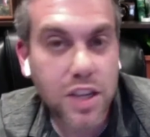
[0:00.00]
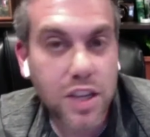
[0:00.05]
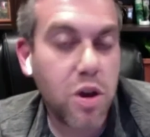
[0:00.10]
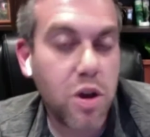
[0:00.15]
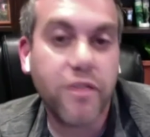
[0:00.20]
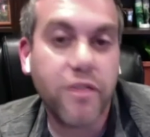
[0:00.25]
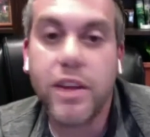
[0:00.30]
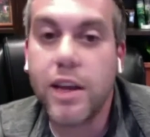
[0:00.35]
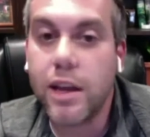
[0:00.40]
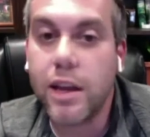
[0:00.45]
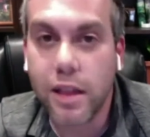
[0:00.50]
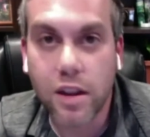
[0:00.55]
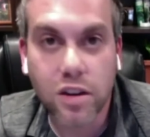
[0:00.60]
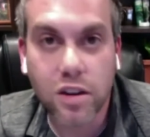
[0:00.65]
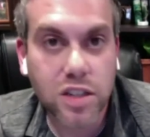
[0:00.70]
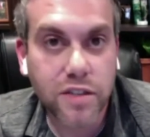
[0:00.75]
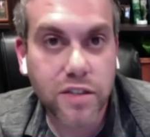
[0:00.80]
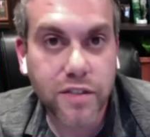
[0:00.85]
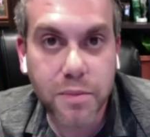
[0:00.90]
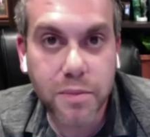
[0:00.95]
You have to get
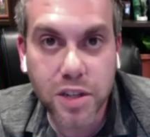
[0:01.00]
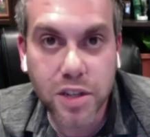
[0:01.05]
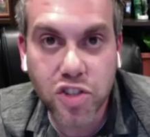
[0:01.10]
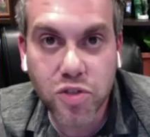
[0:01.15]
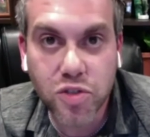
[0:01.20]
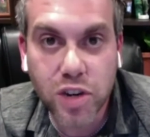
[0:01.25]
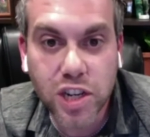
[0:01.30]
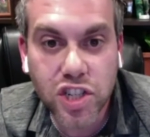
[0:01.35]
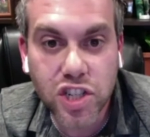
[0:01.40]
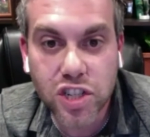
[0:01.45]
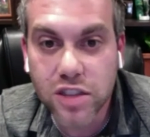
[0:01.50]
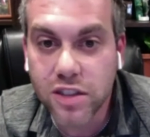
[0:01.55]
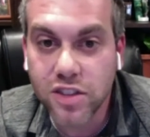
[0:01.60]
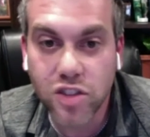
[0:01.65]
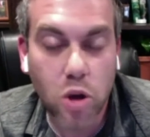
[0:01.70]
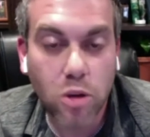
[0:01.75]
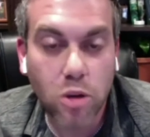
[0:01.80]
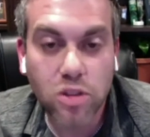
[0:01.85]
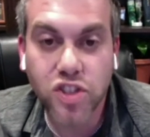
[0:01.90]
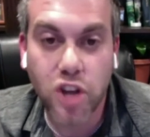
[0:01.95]
letters of administration. There's a
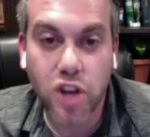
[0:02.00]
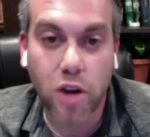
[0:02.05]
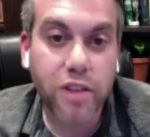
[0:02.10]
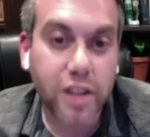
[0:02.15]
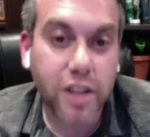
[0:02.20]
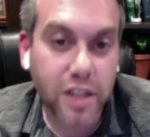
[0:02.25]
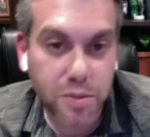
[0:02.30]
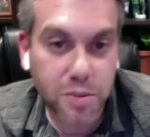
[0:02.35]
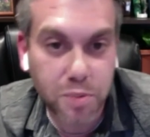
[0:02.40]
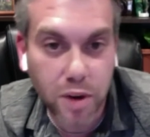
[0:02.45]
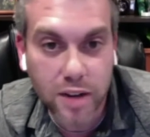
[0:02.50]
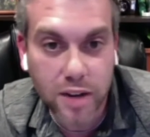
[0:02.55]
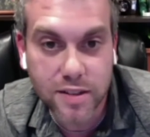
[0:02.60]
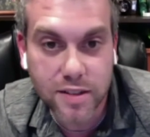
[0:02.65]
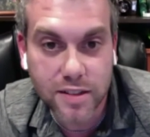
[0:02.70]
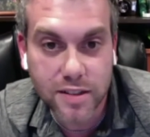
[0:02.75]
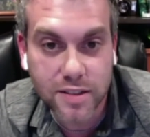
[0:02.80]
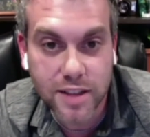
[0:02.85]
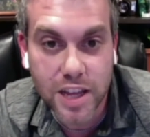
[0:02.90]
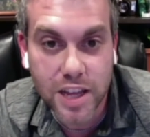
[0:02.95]
whole surrogates
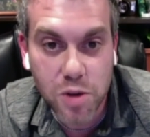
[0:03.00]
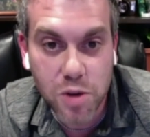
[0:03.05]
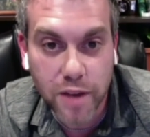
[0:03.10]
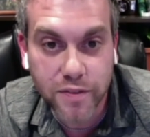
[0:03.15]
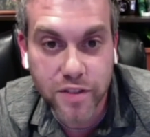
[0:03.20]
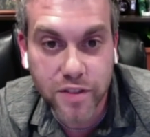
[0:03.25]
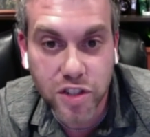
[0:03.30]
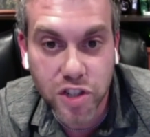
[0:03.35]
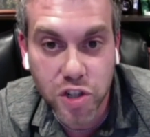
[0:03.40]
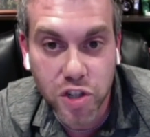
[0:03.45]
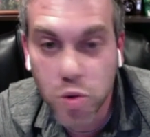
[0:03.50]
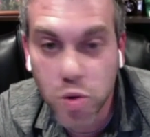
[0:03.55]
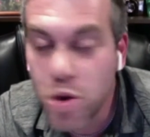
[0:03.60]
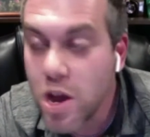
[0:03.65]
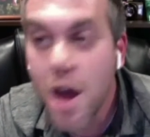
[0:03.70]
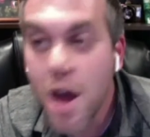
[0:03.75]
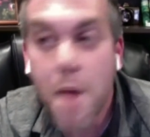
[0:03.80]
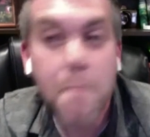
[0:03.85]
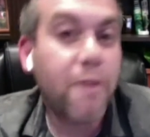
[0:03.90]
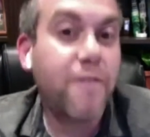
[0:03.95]
process that you have to do
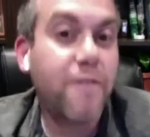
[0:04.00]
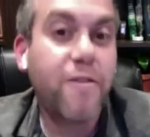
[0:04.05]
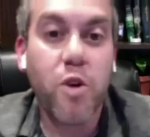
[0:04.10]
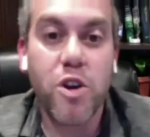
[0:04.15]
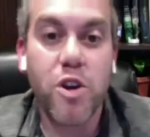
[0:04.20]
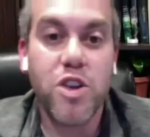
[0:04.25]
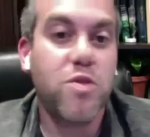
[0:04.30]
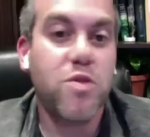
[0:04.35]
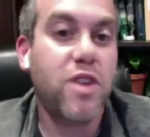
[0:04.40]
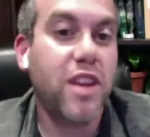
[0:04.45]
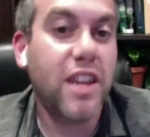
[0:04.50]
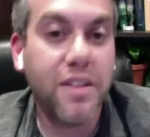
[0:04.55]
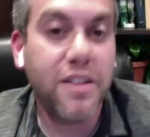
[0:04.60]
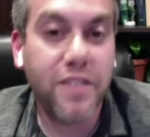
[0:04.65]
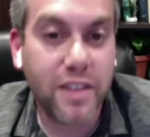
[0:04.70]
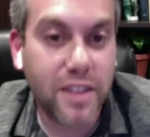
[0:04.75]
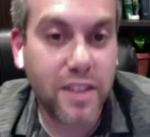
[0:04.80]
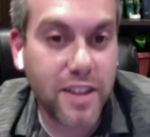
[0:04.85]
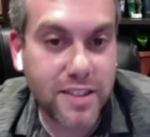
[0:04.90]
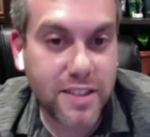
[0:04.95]
before you can
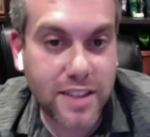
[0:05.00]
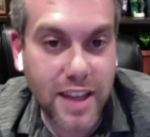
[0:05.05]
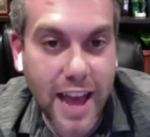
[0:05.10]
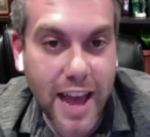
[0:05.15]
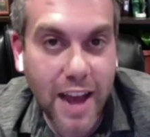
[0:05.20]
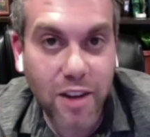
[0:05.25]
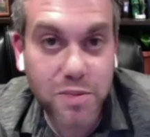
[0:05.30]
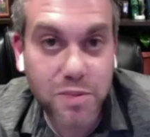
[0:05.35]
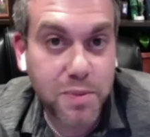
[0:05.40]
even list the house,